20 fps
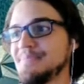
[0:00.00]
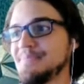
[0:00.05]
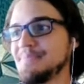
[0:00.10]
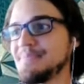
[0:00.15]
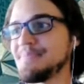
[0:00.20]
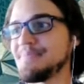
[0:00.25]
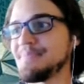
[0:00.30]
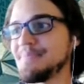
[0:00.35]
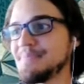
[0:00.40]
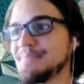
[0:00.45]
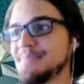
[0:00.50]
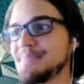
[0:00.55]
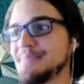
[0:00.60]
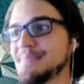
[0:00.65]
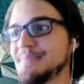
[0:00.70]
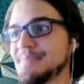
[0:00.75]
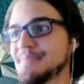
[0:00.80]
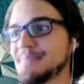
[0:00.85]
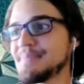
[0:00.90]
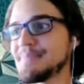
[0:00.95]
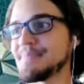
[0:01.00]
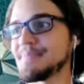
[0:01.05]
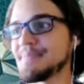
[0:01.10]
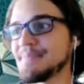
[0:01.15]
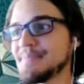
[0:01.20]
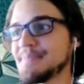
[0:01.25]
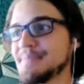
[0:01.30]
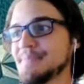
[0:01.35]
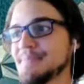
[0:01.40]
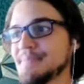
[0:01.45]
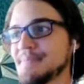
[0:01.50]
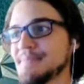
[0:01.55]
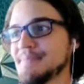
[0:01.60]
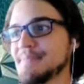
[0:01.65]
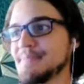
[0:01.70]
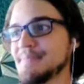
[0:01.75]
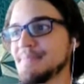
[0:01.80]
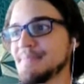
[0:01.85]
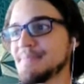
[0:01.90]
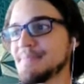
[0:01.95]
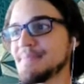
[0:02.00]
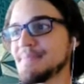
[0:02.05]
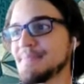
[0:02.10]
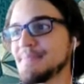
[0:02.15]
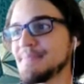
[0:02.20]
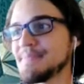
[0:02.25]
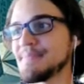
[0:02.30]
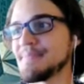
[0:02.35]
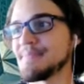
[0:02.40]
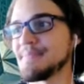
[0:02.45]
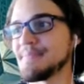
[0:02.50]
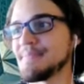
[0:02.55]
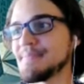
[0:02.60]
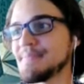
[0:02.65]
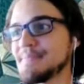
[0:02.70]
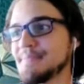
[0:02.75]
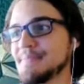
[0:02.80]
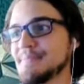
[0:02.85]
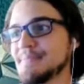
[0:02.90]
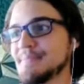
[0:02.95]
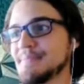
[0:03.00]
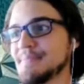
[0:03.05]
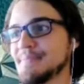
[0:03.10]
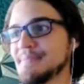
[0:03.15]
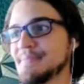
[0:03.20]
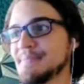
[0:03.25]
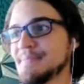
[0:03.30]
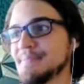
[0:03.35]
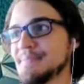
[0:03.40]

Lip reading: (not speaking)